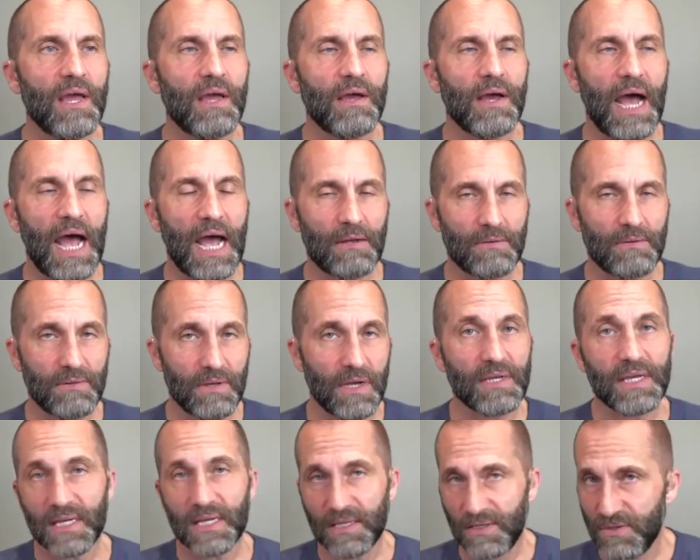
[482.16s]

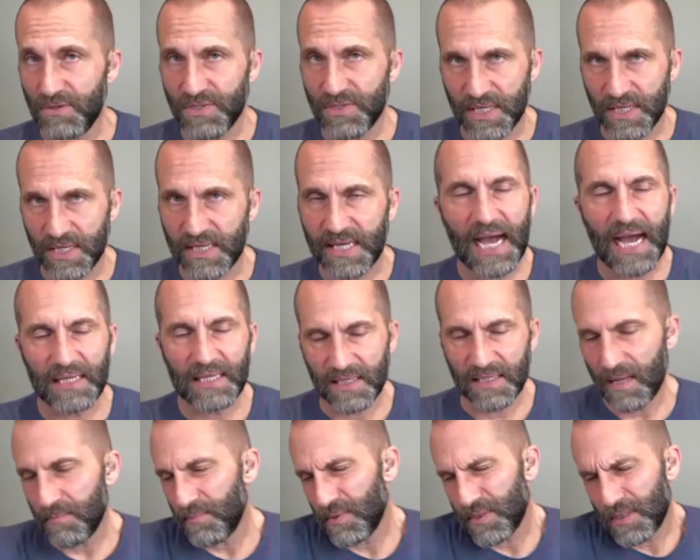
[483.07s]
again, using
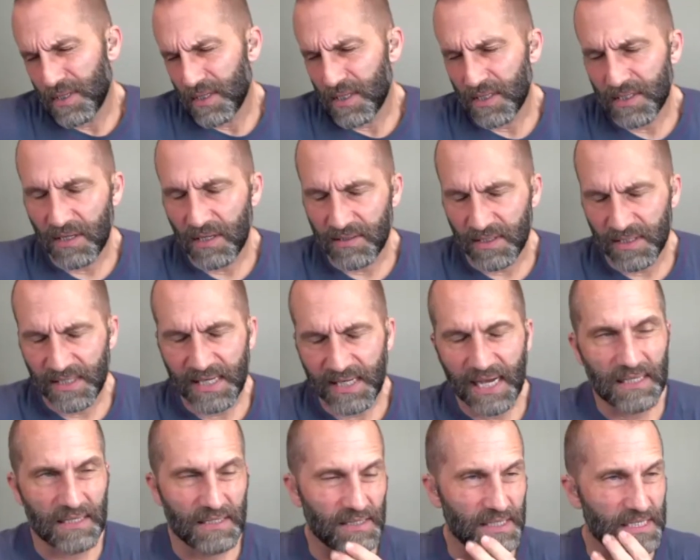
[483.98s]
I'm going to talk in
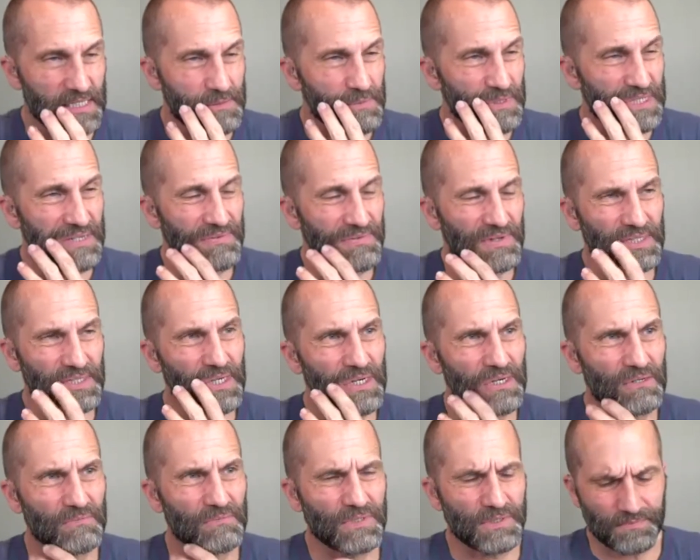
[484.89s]
Calendly specific
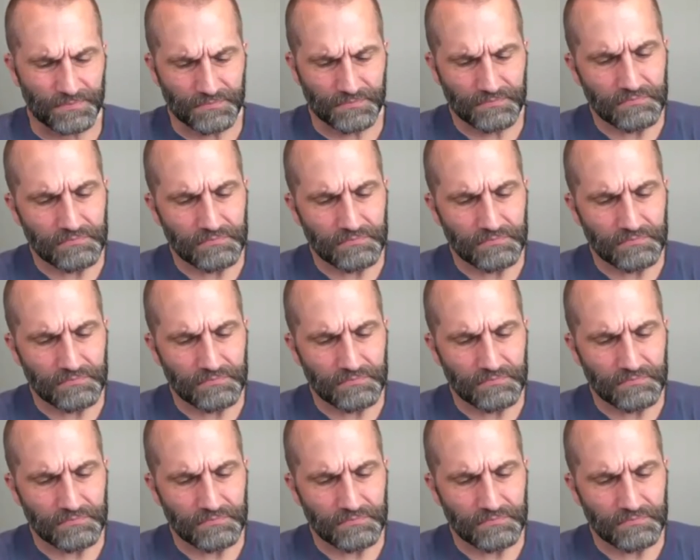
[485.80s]
terms.